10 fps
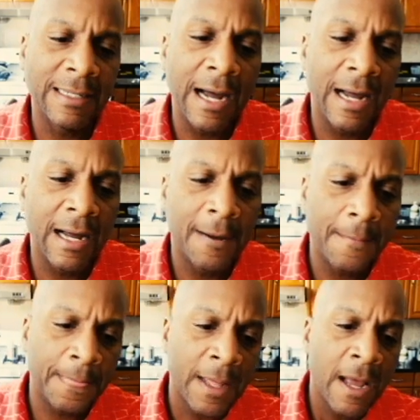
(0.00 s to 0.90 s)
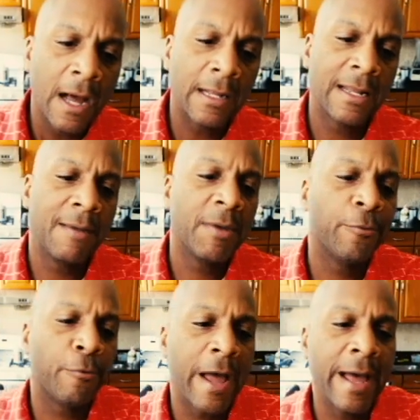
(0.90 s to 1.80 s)
um, a
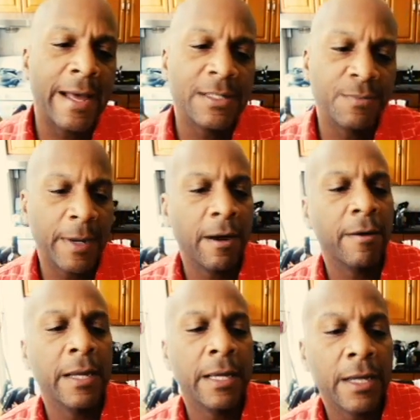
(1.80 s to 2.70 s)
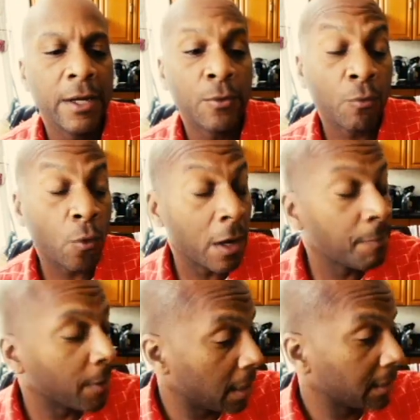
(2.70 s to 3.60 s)
lemon raspberry
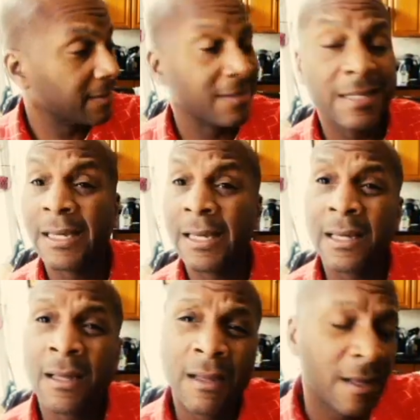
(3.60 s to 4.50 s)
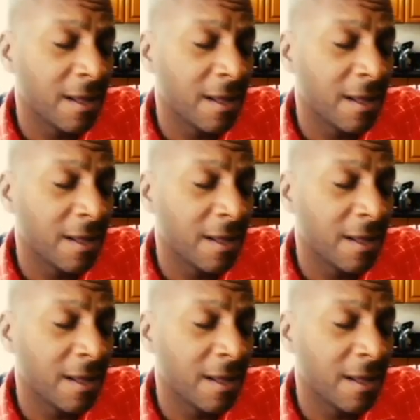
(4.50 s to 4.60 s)
rooibos tea